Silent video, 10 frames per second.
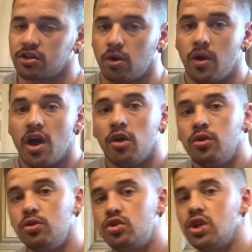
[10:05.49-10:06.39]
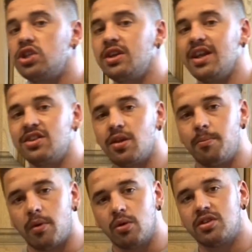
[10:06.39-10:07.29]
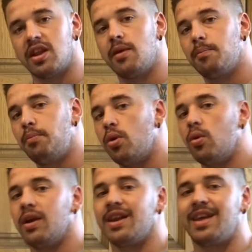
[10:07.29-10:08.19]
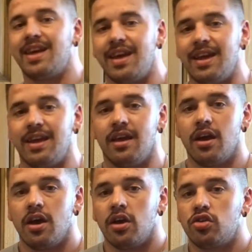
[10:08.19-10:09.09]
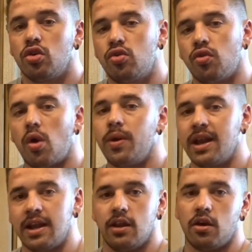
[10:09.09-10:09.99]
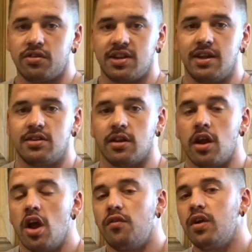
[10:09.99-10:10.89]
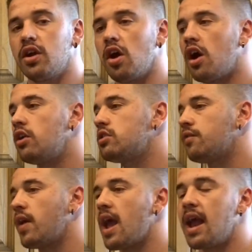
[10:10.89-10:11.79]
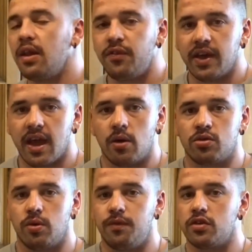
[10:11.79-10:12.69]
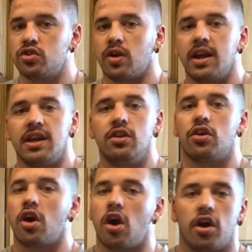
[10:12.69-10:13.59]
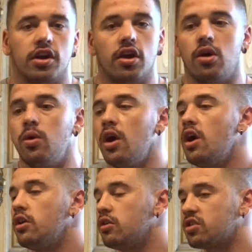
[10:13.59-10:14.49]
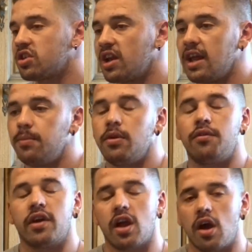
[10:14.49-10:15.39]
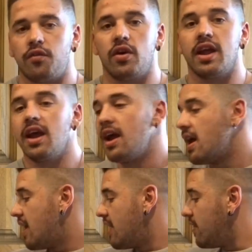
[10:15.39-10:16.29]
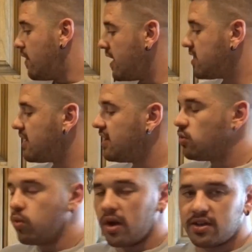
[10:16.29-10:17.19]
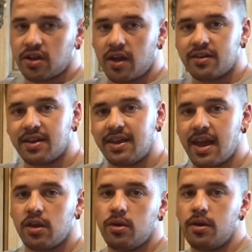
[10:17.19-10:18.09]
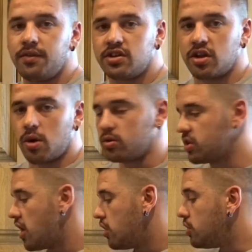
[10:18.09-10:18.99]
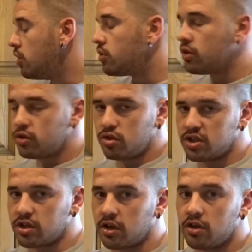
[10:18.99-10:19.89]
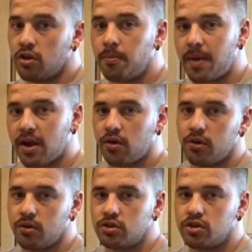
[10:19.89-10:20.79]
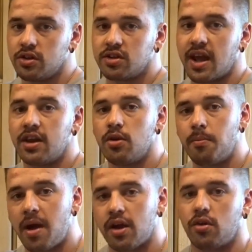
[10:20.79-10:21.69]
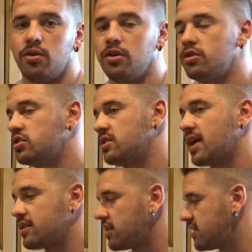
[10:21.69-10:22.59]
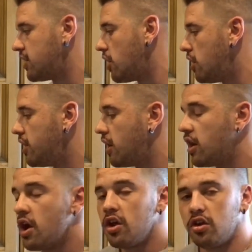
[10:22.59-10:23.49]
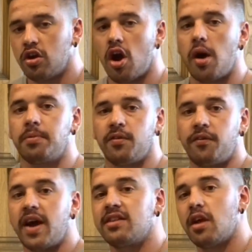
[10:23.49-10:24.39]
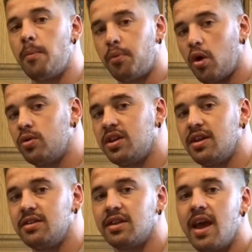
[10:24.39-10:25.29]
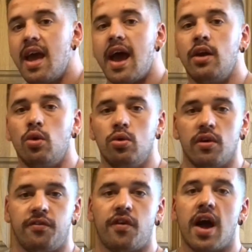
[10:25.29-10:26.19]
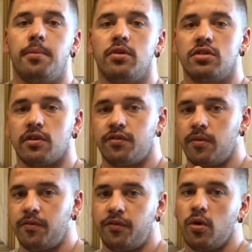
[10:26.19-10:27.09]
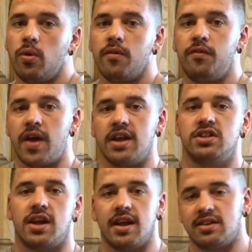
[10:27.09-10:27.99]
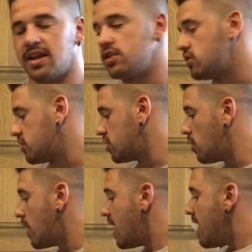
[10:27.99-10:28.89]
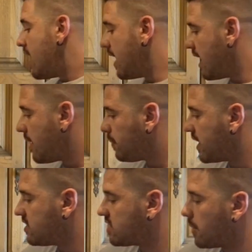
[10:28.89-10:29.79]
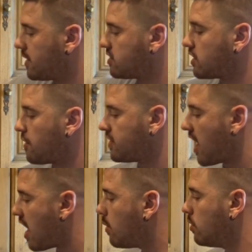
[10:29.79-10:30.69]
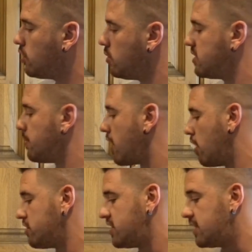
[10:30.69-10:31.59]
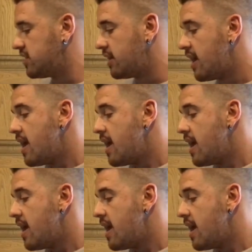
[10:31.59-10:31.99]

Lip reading: So nutrition is the most important key to growing in the off season, regardless of anything else, with your training, your cardio, your sleep, your recovery. This is what is going to get you the results. your nutrition, your macronutrients and your micronutrients. As I said earlier, your carbs, fats and proteins, and all your fibers from fruit, veg, etc. So here is some of the stuff that I will use in my off season.